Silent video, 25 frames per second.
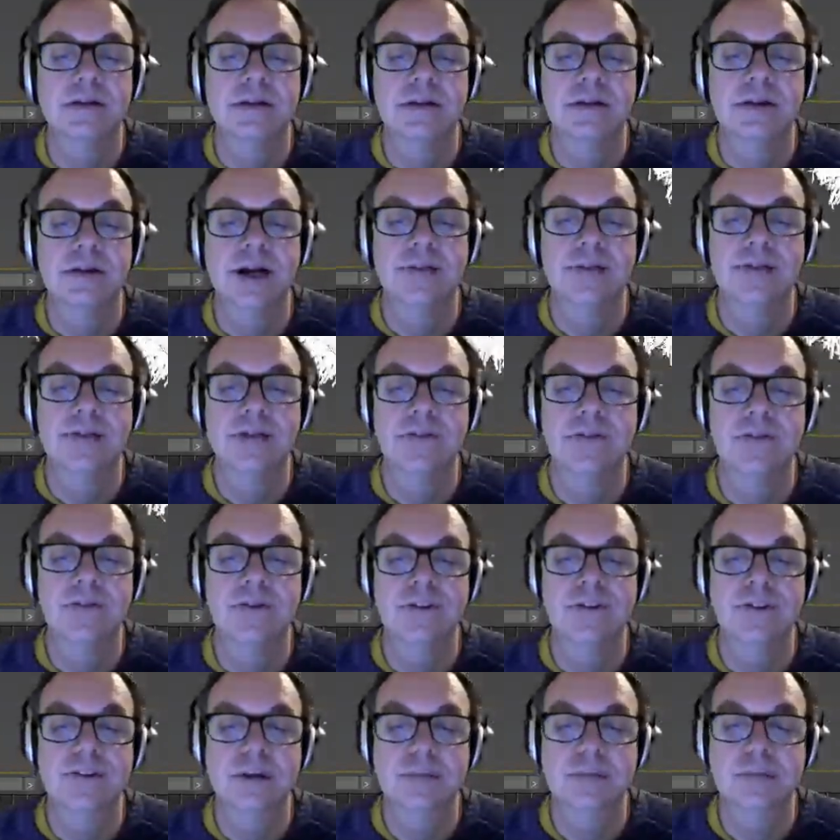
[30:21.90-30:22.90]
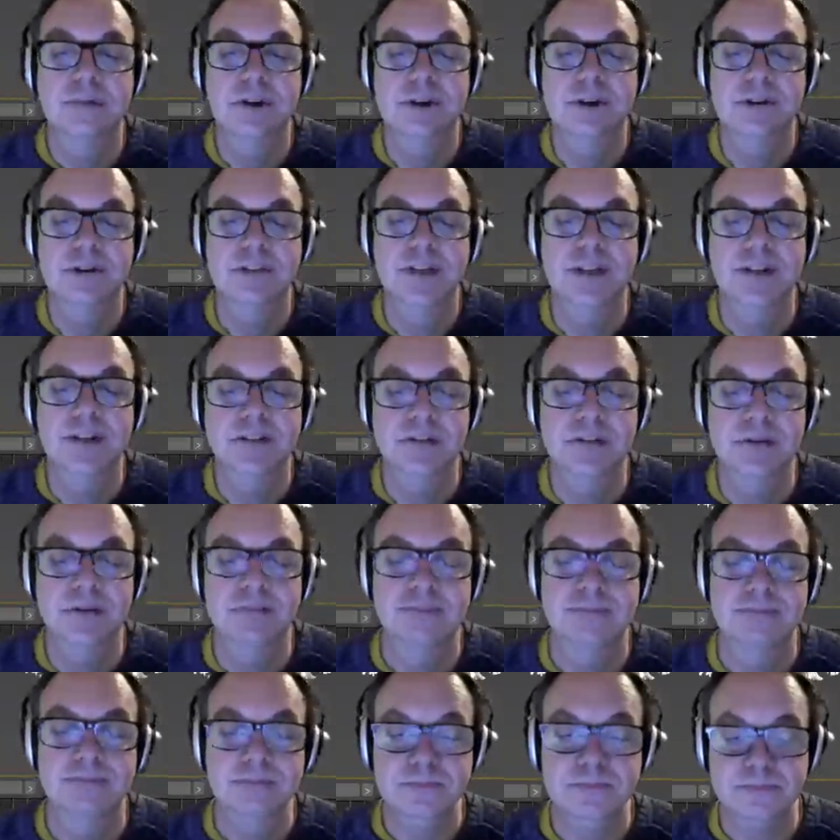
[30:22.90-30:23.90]
And there you've got some kind of tinsel.
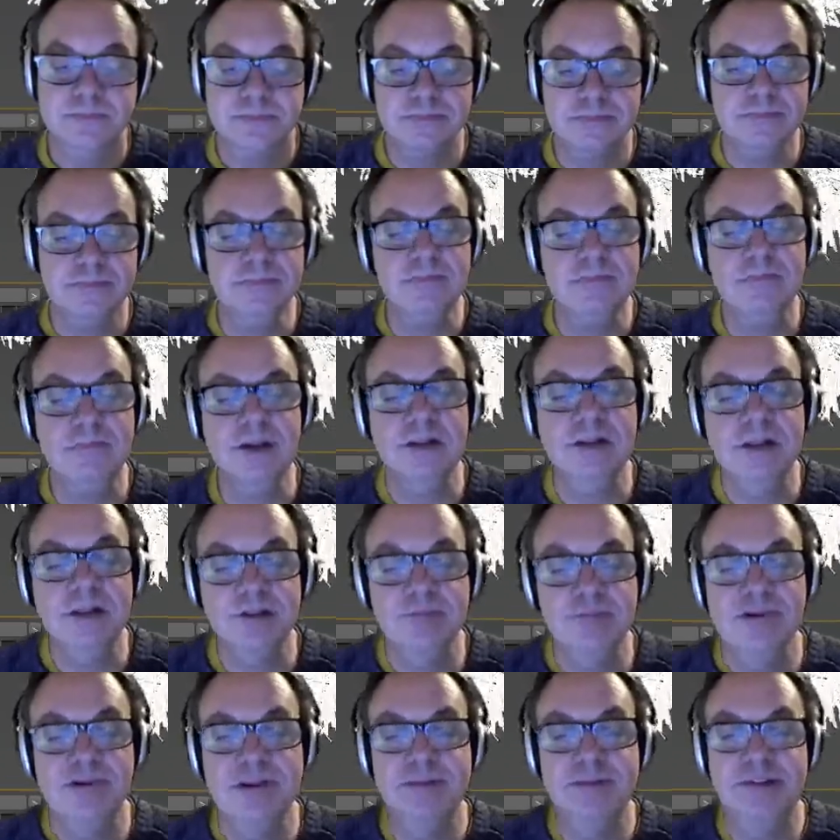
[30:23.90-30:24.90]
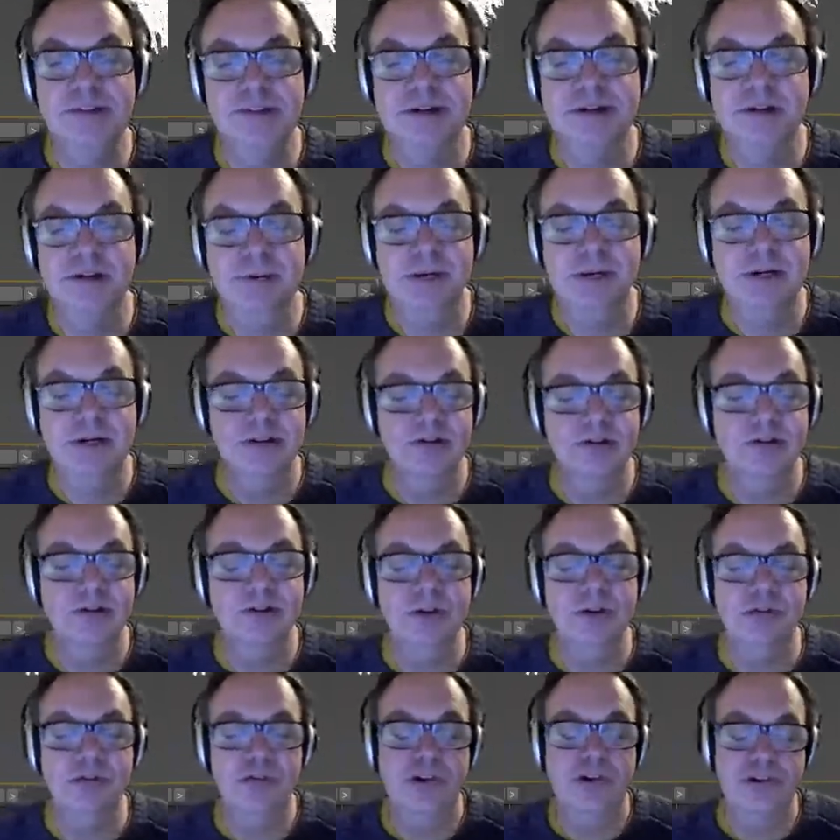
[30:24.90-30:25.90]
And that's pretty much how it works.
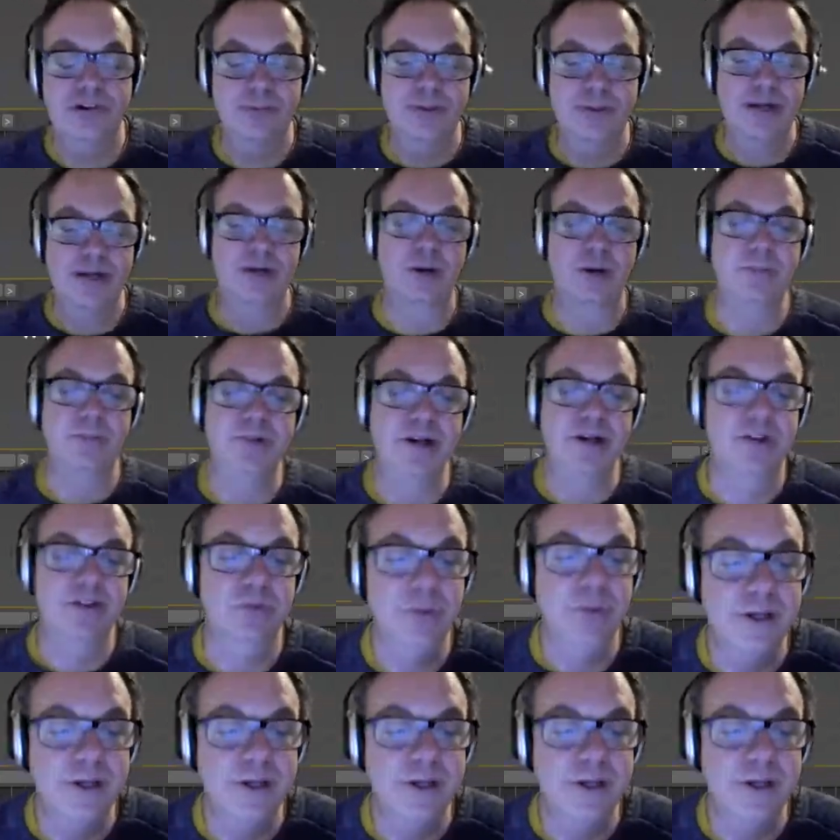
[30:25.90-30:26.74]
Two forest pack objects, one